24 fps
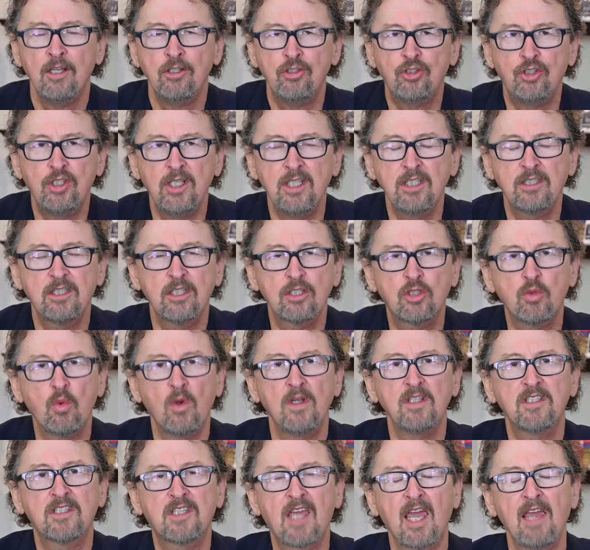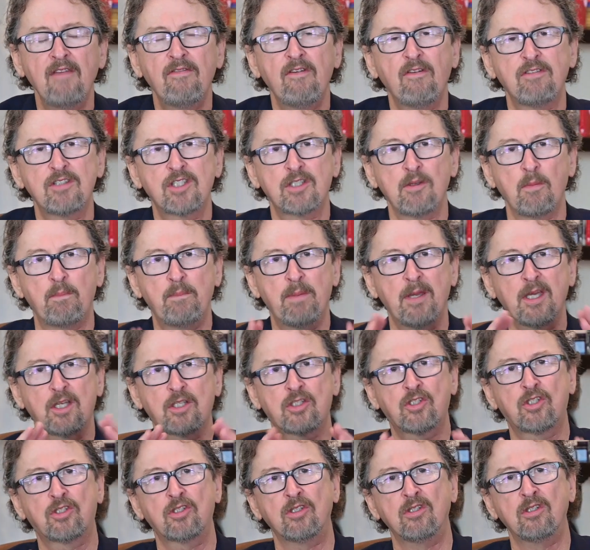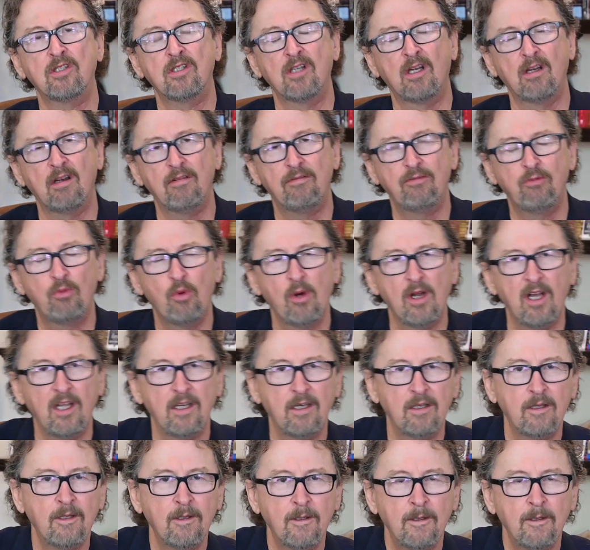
Jesus once gave us a picture of what